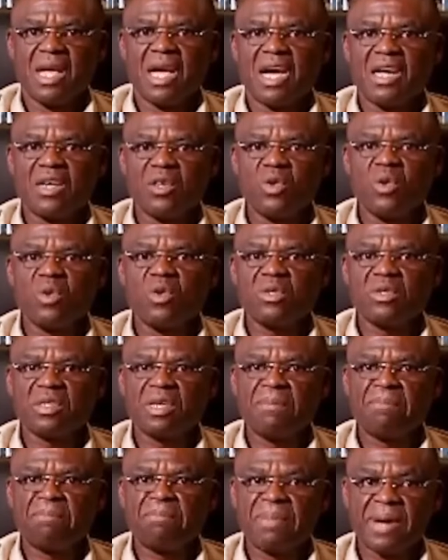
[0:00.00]
And those
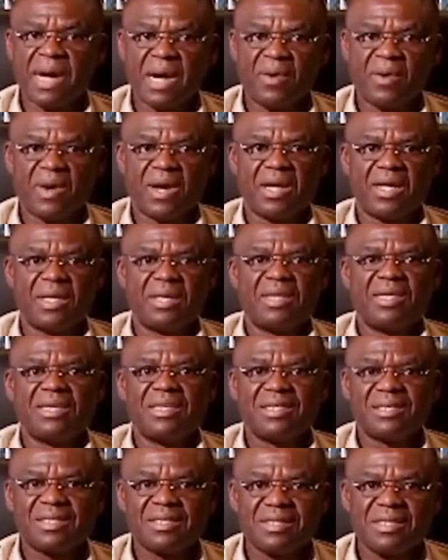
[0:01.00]
in power
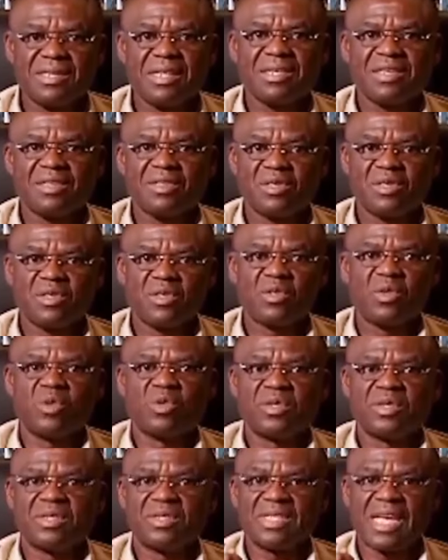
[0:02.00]
seek
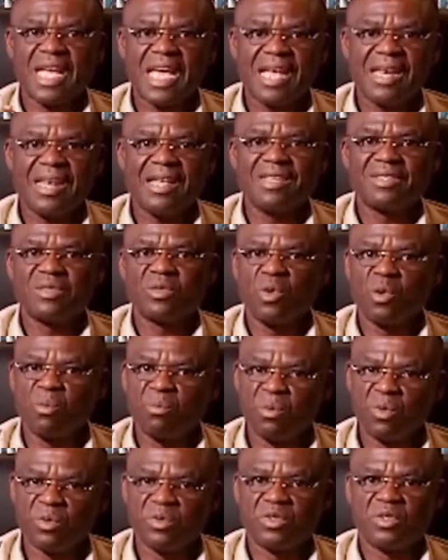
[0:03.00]
to silence
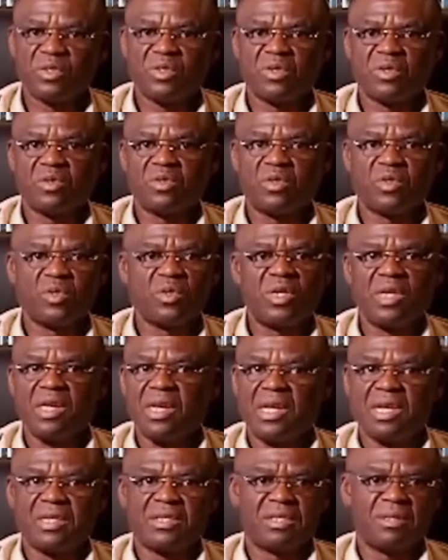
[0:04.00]
opposition through
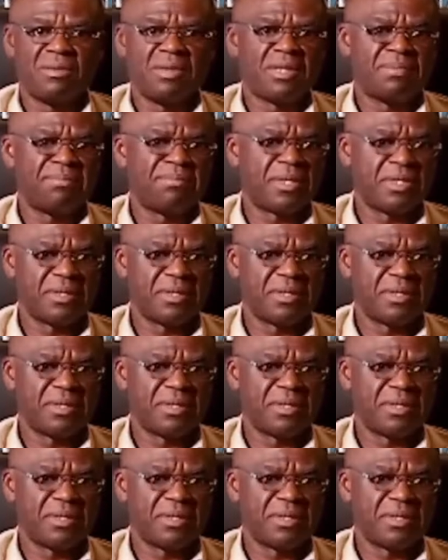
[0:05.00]
illegitimate